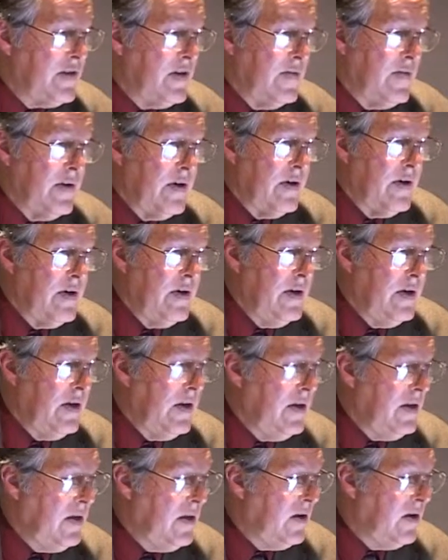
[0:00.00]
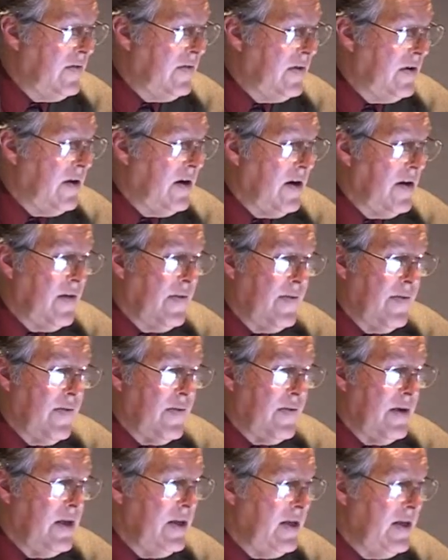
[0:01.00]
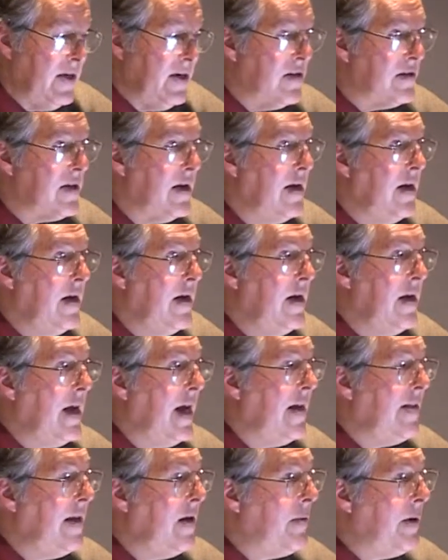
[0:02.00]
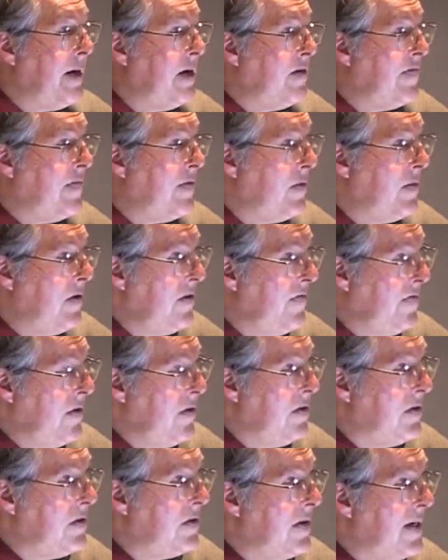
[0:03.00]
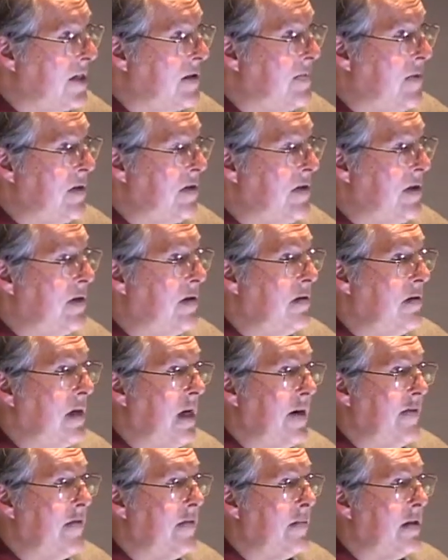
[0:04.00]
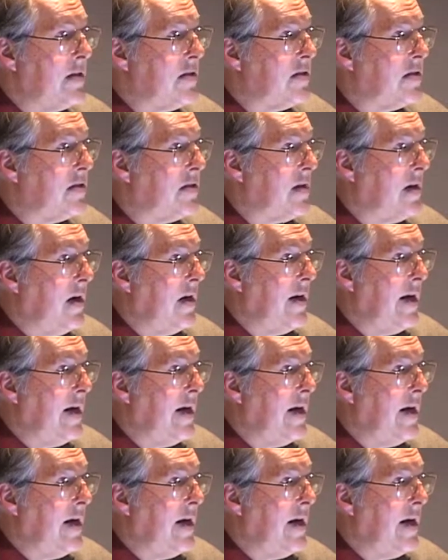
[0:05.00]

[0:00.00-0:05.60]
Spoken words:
over 3 years, and they went out for review to experts and to governments.